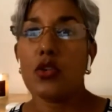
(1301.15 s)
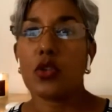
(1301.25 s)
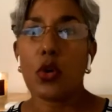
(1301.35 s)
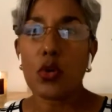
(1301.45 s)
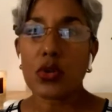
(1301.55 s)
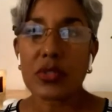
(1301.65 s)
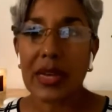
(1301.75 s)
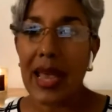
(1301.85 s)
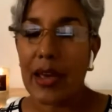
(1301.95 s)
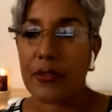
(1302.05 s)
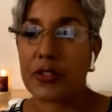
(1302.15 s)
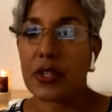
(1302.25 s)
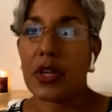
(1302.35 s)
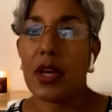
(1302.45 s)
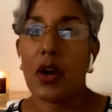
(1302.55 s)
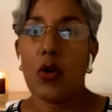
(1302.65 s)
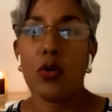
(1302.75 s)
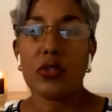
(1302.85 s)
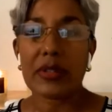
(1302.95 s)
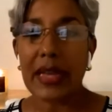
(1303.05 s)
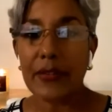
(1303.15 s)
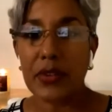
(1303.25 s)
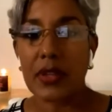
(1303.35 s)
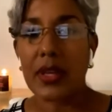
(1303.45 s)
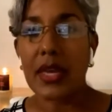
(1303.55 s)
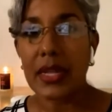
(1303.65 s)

So who's left? Who's left are the